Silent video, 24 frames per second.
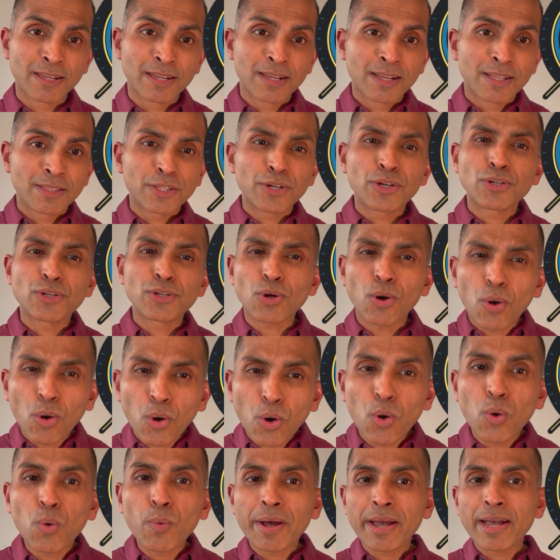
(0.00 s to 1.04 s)
There's
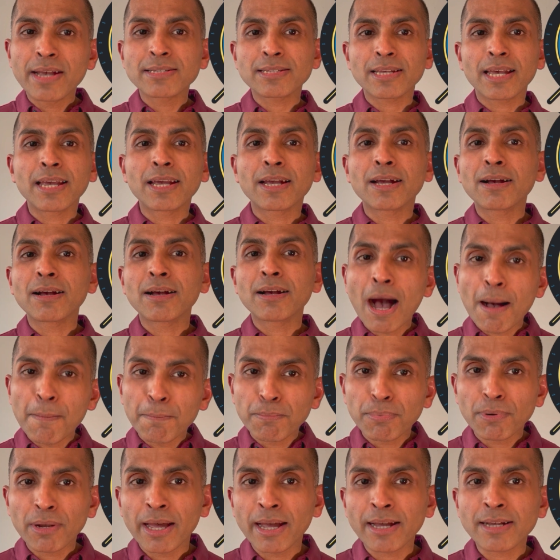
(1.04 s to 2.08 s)
always a
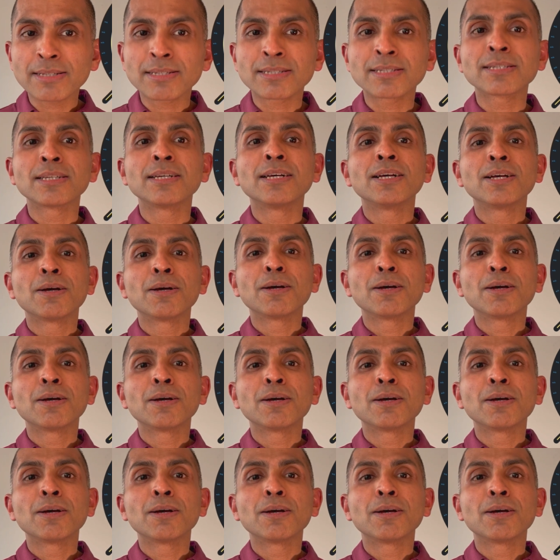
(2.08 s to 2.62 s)
complex